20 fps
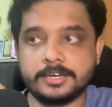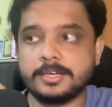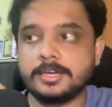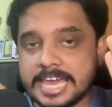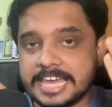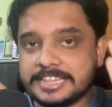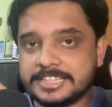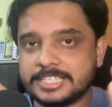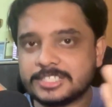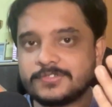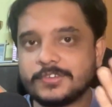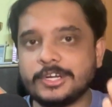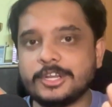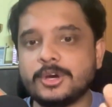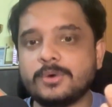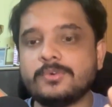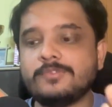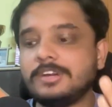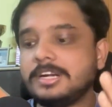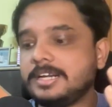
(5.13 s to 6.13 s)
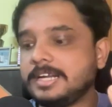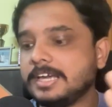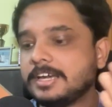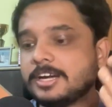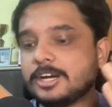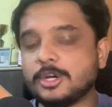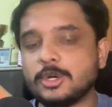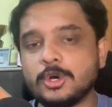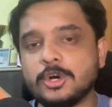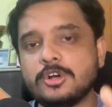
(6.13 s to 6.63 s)
In this video, we will take a
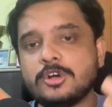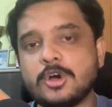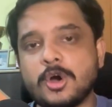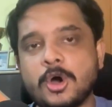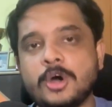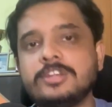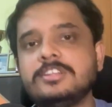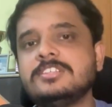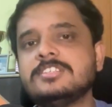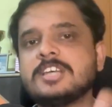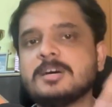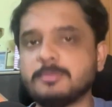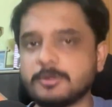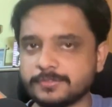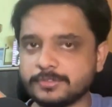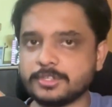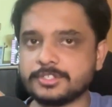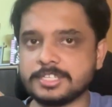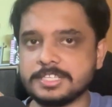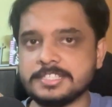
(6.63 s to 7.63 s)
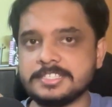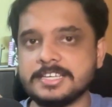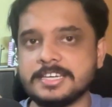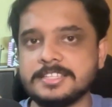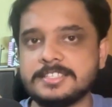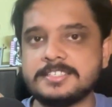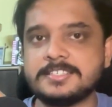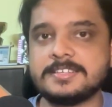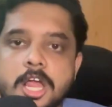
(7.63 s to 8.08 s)
look on some of those insights.